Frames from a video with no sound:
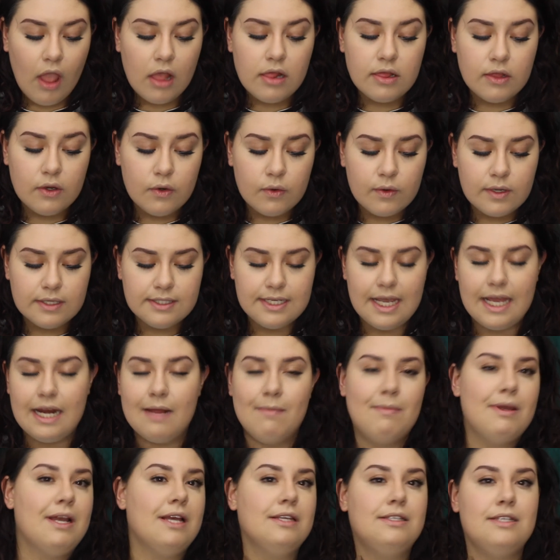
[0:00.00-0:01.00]
little
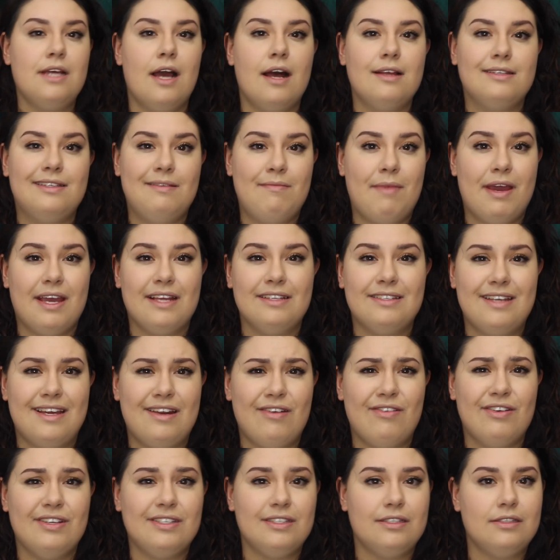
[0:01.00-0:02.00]
container because the RCMA
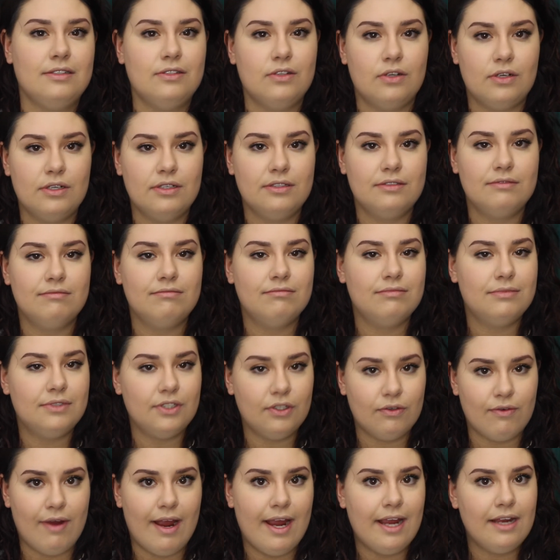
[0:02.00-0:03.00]
container is not
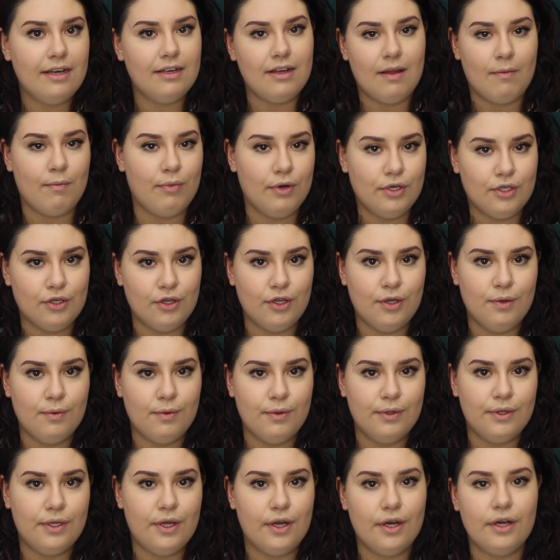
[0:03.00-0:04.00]
great. I'm pretty sure you
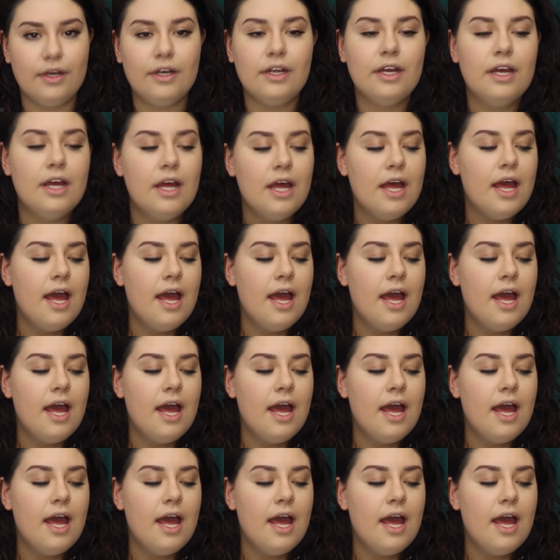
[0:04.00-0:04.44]
all know.